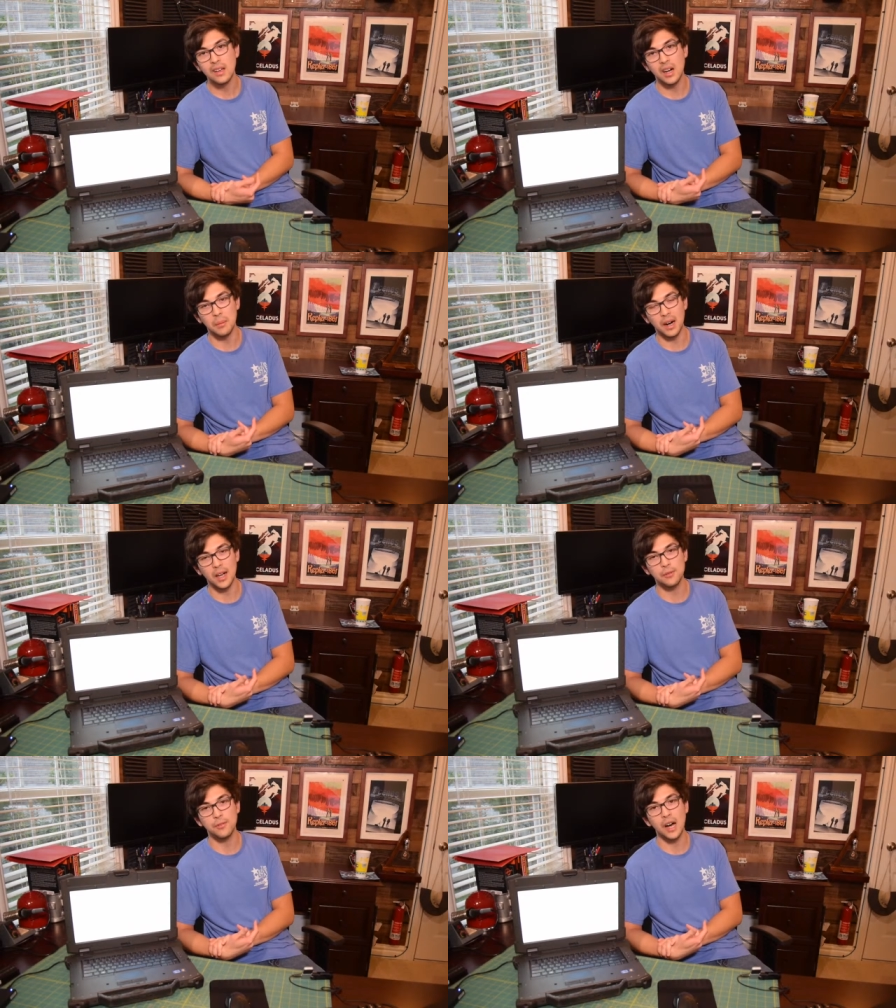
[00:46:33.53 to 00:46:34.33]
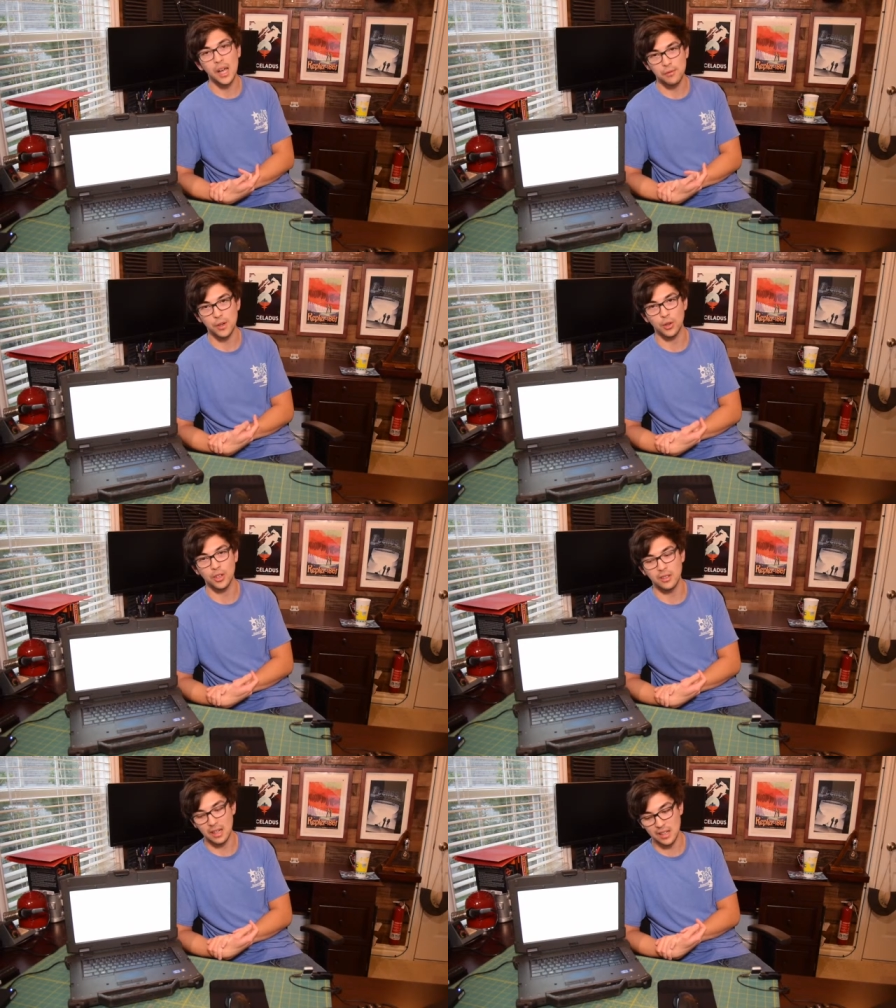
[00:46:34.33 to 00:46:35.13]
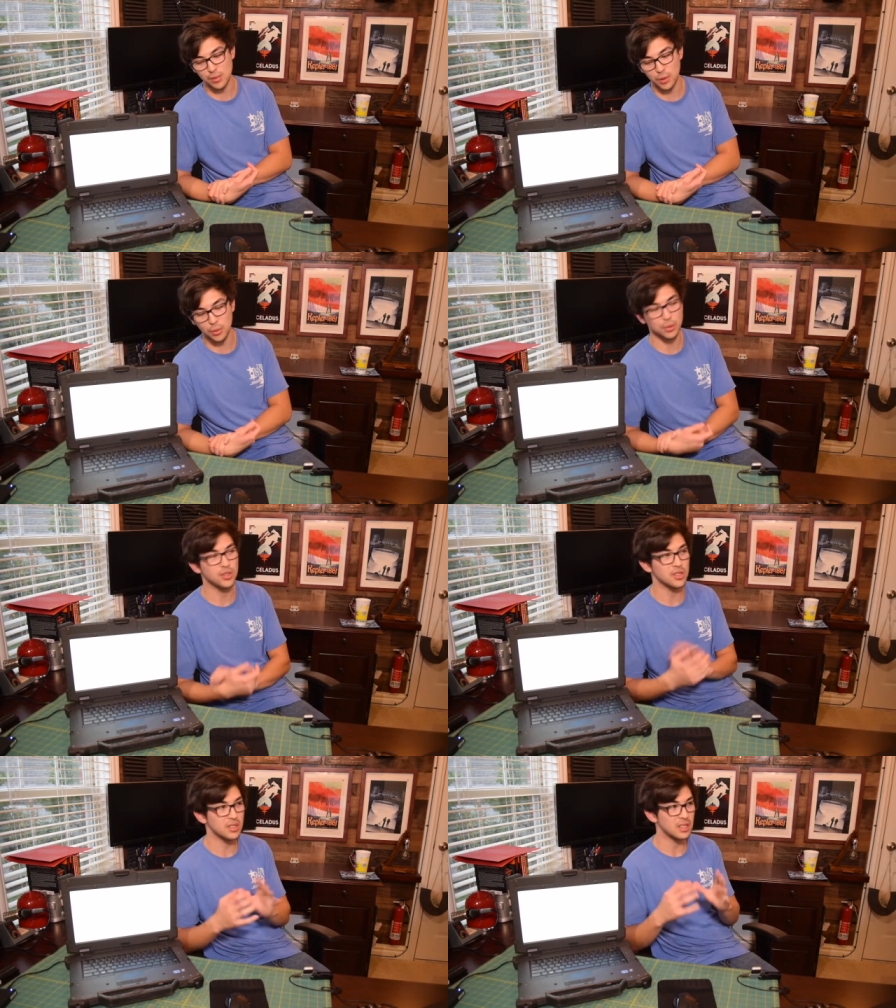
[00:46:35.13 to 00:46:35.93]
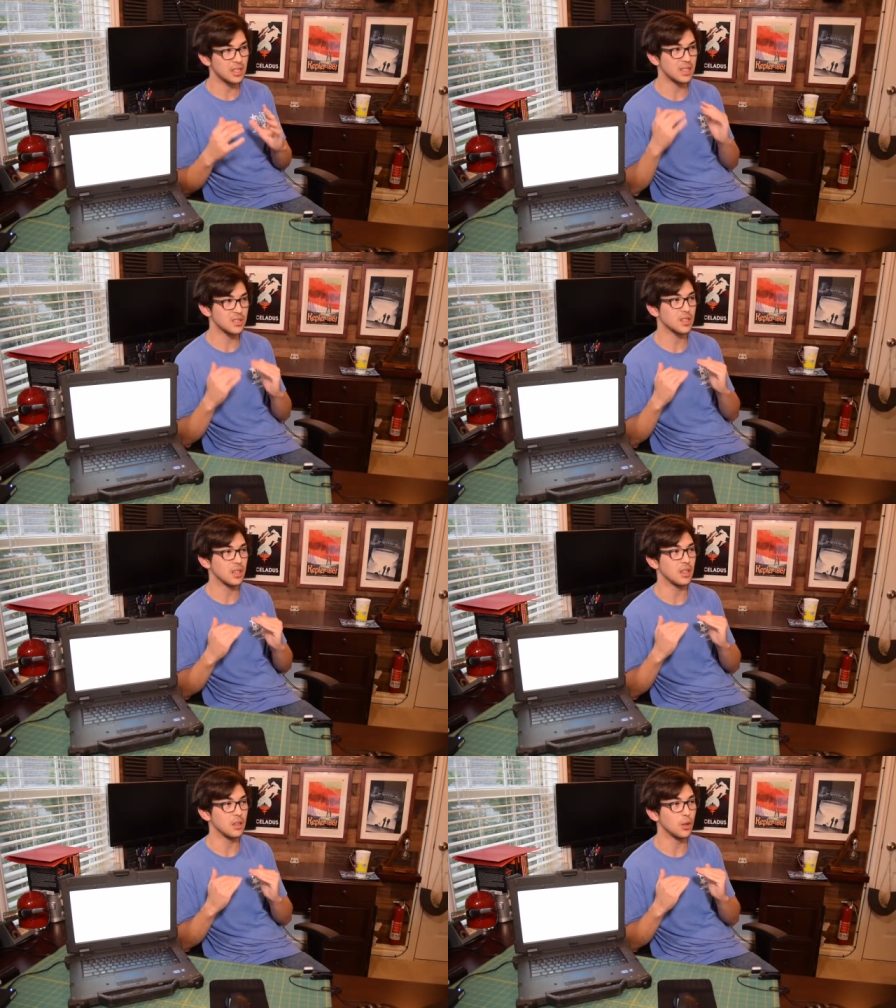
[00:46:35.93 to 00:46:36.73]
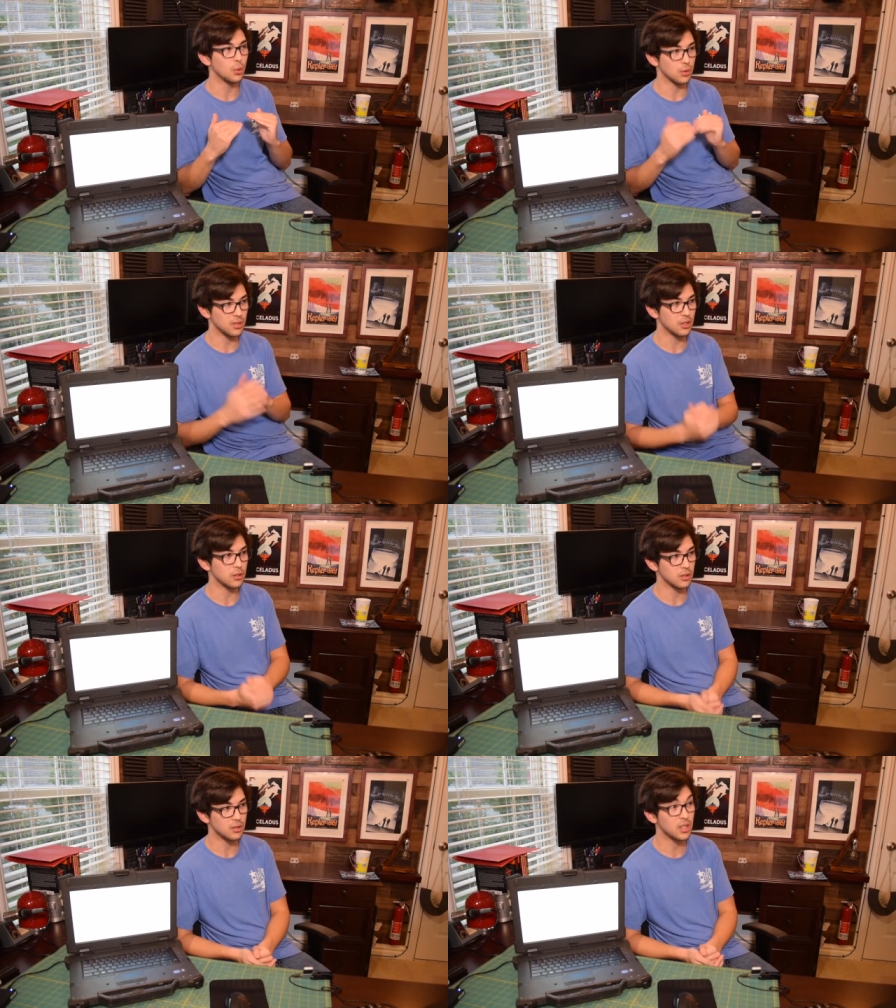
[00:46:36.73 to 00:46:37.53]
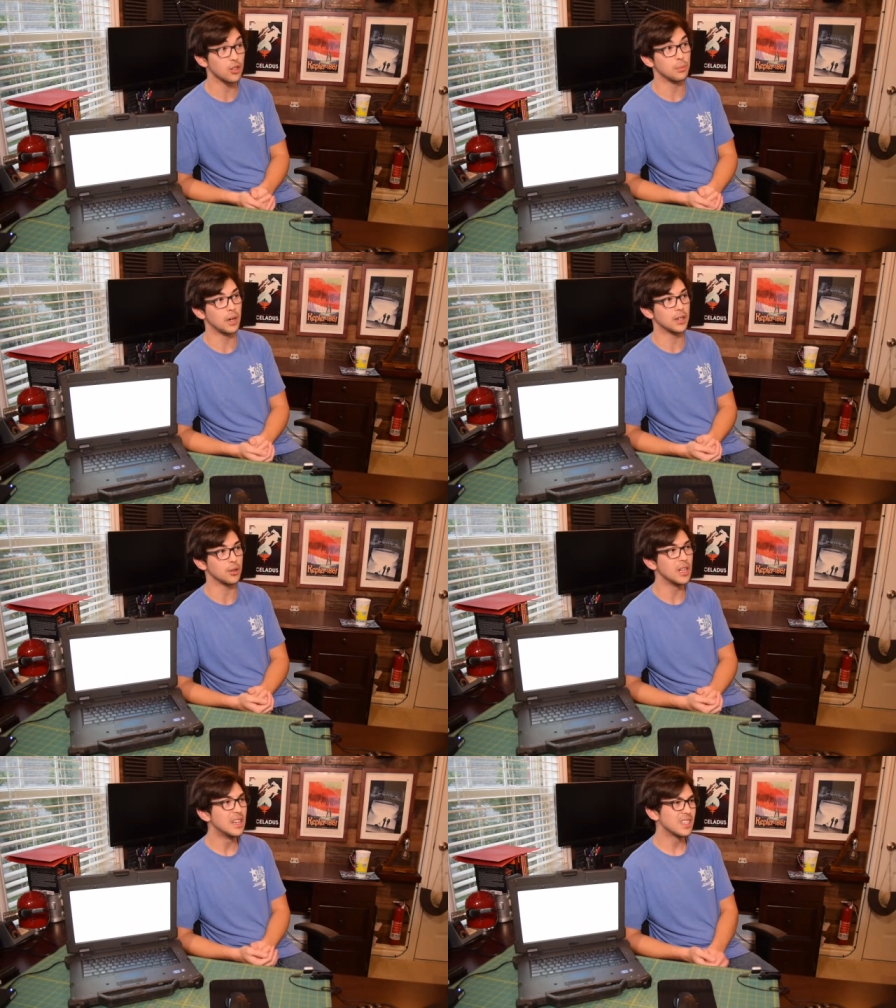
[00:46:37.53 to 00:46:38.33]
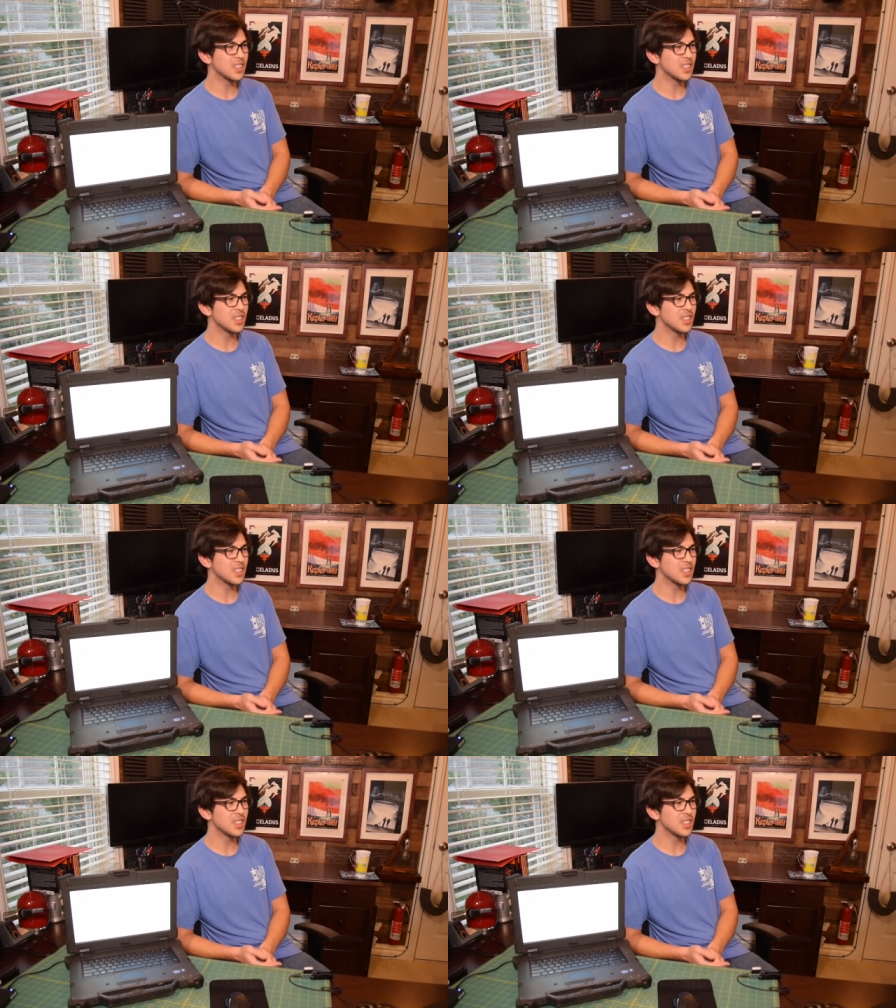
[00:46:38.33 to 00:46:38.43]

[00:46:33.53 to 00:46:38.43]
um, i5 variant as well, which is the uh, slightly lower tier tier model.